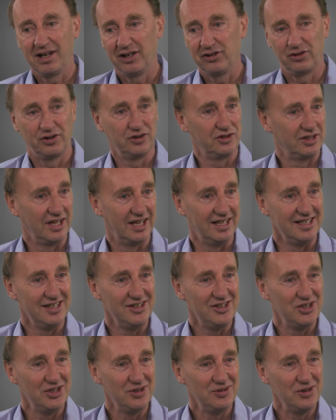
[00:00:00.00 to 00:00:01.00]
place on a
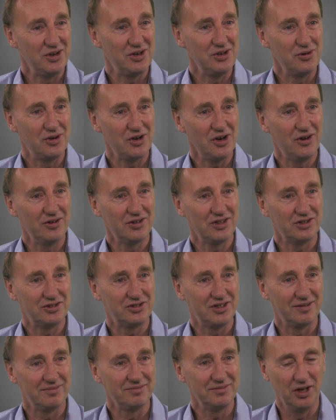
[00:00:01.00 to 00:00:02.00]
stage. You can't
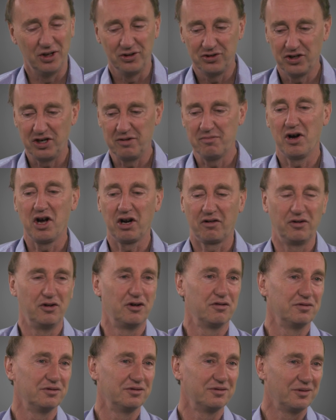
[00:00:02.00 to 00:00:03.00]
just, turn your microphone
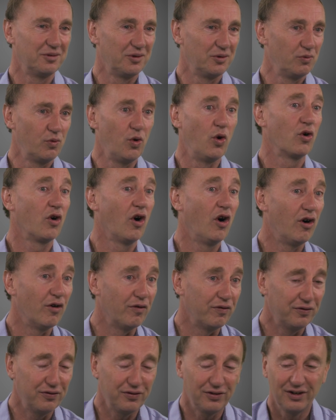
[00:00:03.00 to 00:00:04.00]
off or walk
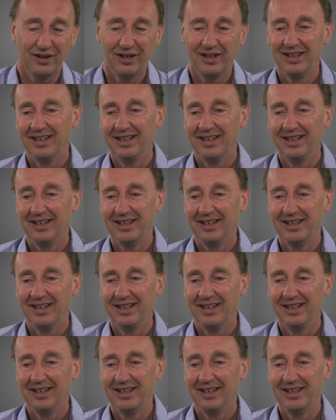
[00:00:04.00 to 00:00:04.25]
off.